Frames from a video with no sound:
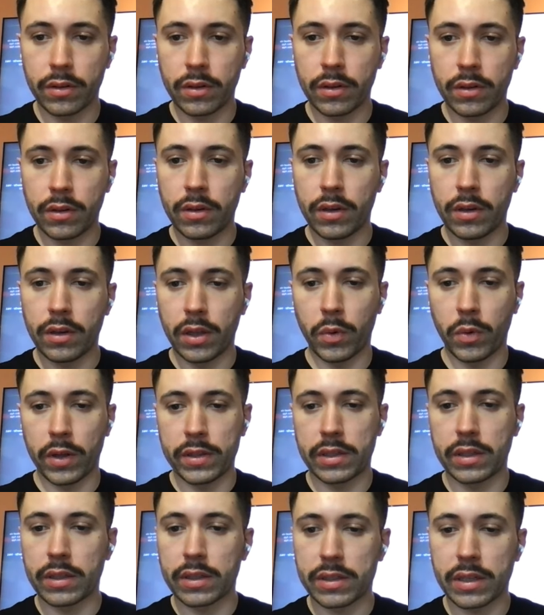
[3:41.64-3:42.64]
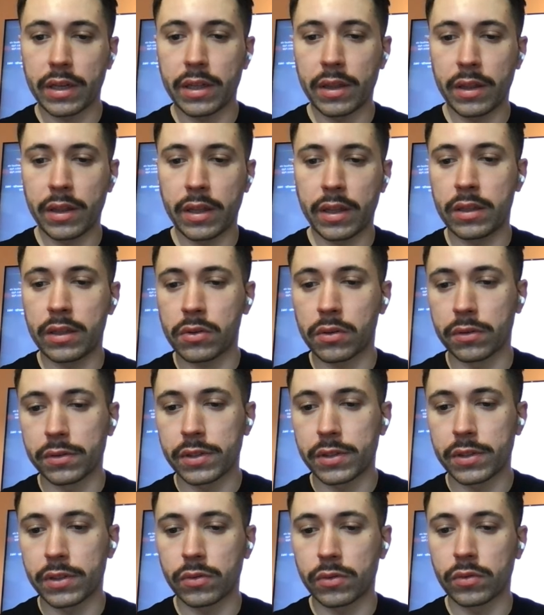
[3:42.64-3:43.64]
And once it is done, then it calls the
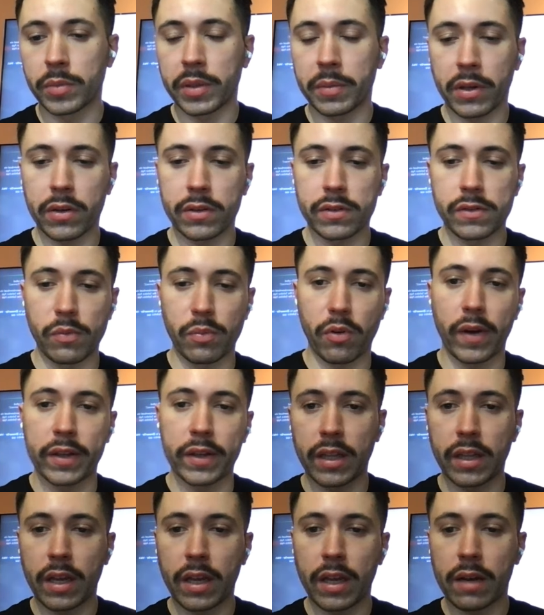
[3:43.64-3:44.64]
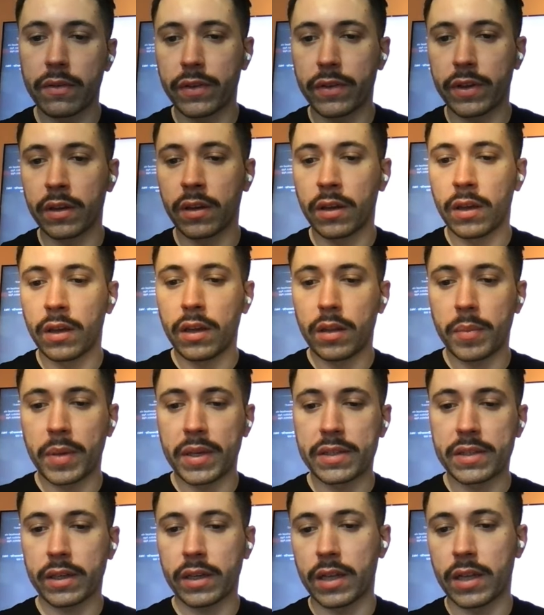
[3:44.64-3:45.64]
tool. But because we provided everything,
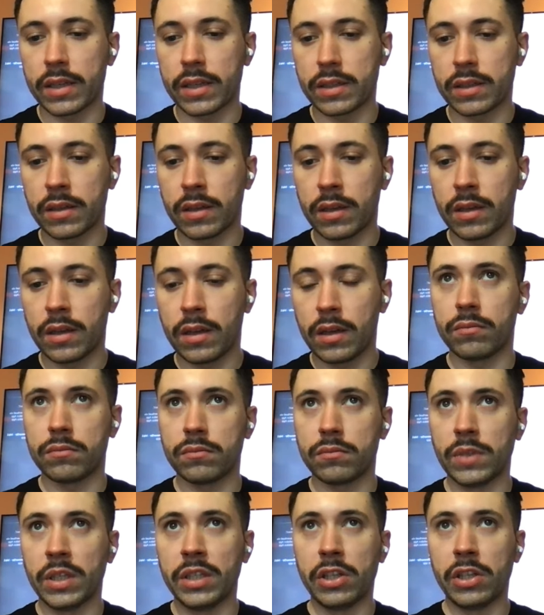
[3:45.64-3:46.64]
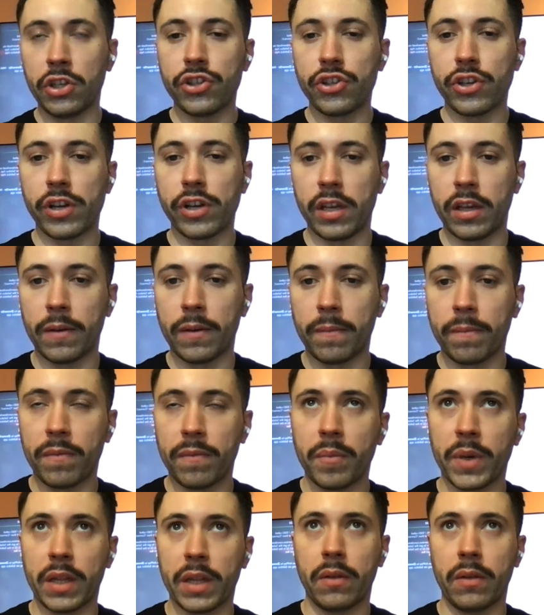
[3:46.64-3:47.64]
basically does it initially.
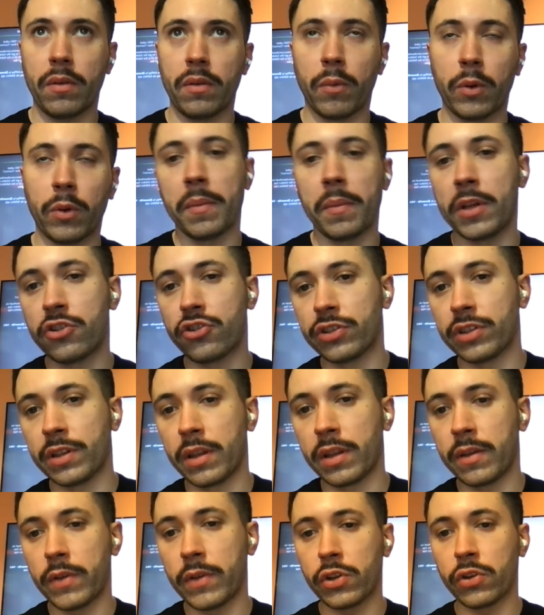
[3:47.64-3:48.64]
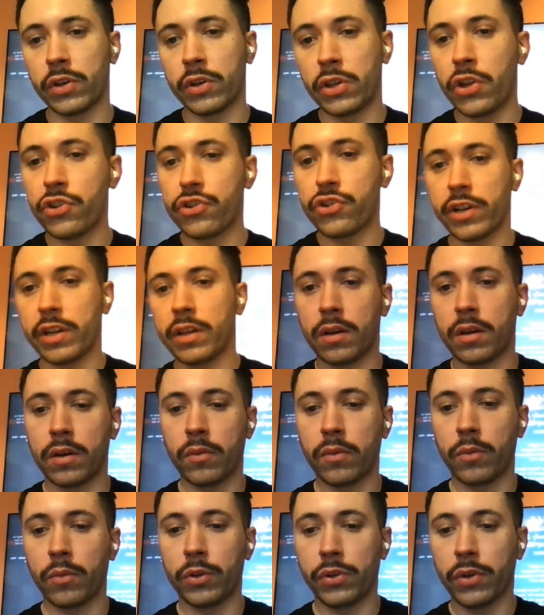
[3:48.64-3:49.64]
But what I mentioned in the video initially, what
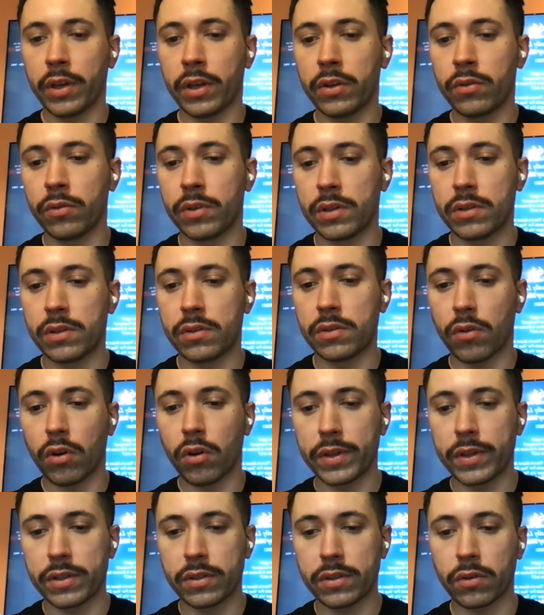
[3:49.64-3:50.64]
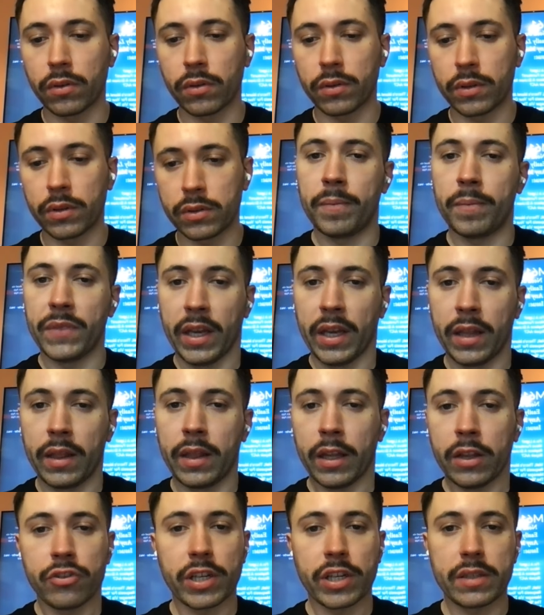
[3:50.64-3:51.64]
you can do is to always call the tool and then
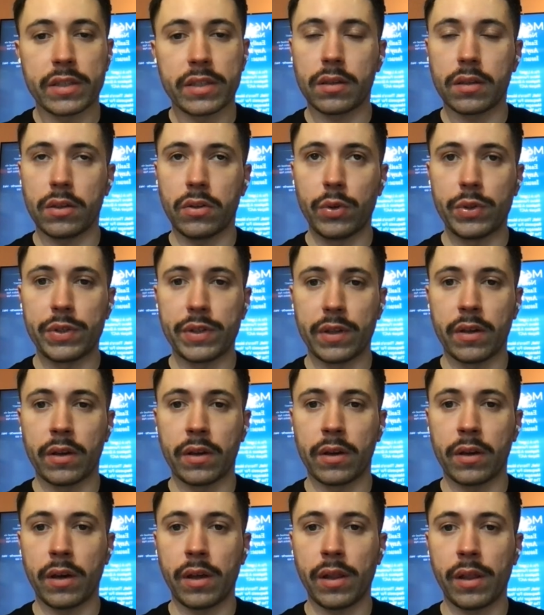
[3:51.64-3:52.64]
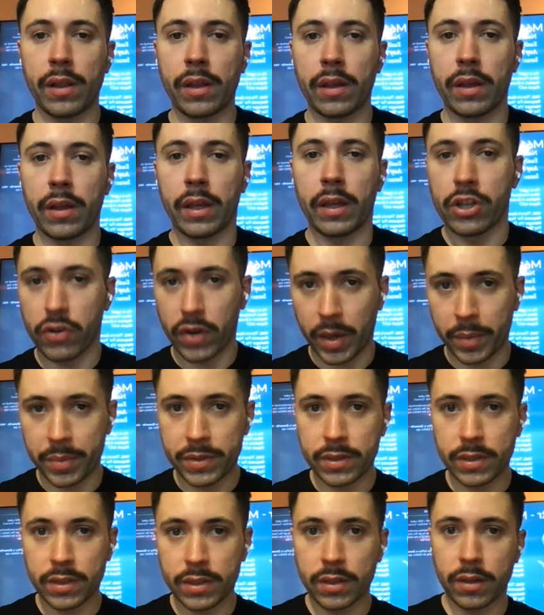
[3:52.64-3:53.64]
just use the
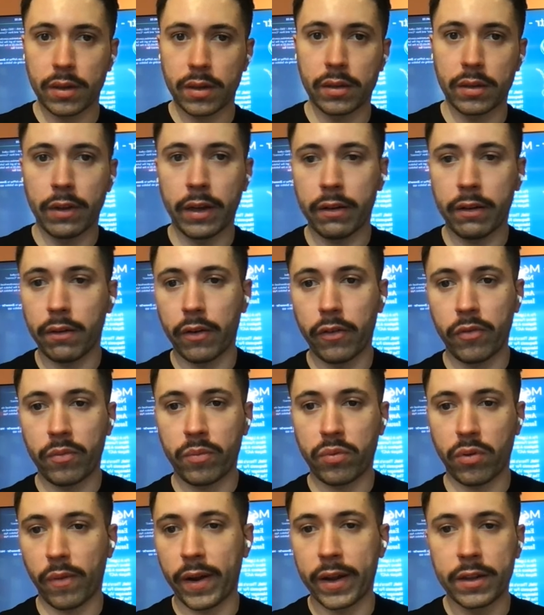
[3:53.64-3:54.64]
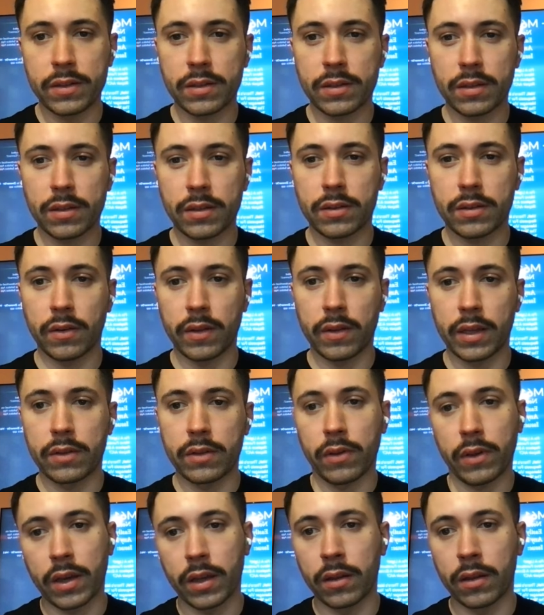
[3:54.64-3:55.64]
interrupts LangGraph provides so that you
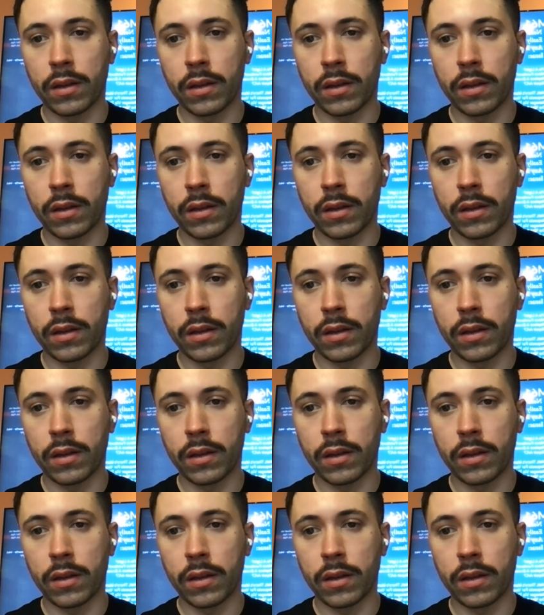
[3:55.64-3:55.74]
can